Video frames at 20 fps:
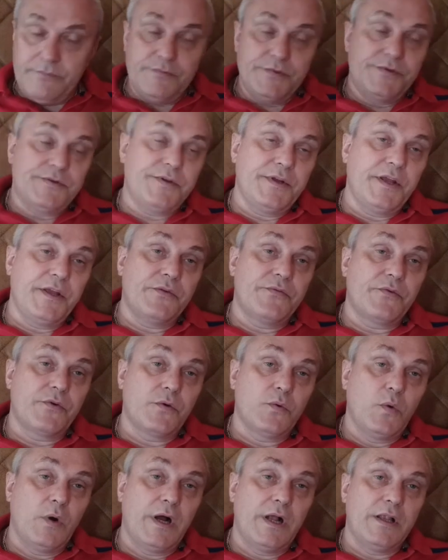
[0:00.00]
staying
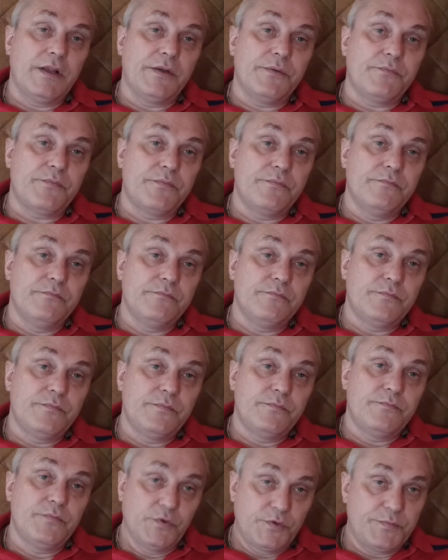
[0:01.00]
for a while in
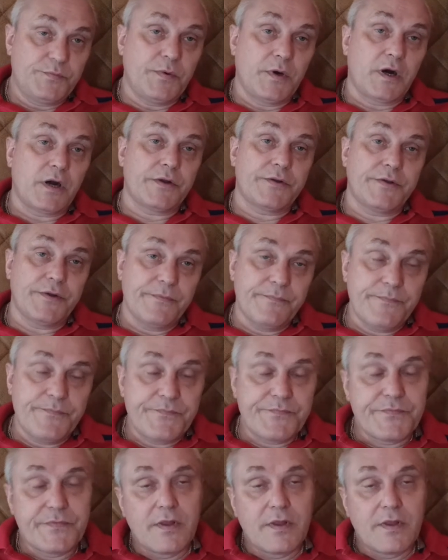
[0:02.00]
put party,